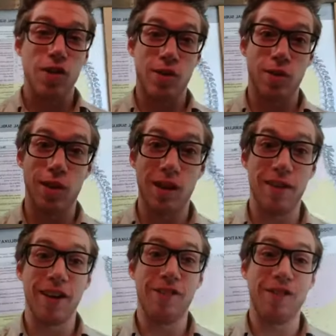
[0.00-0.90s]
So it's a really,
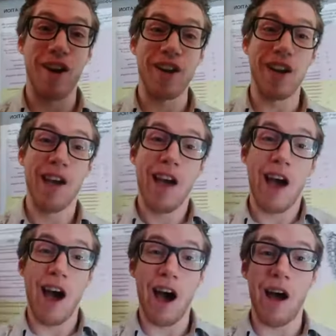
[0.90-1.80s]
really funny,
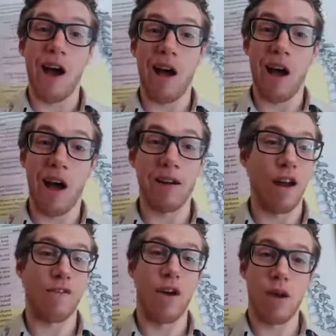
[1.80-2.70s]

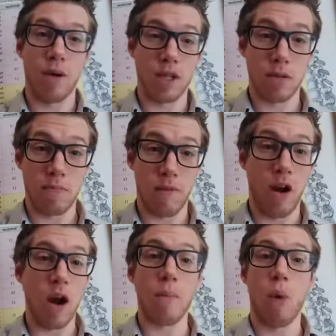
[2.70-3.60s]
not funny, but it's a
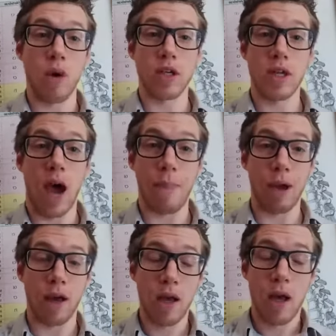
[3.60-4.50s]
very important topic.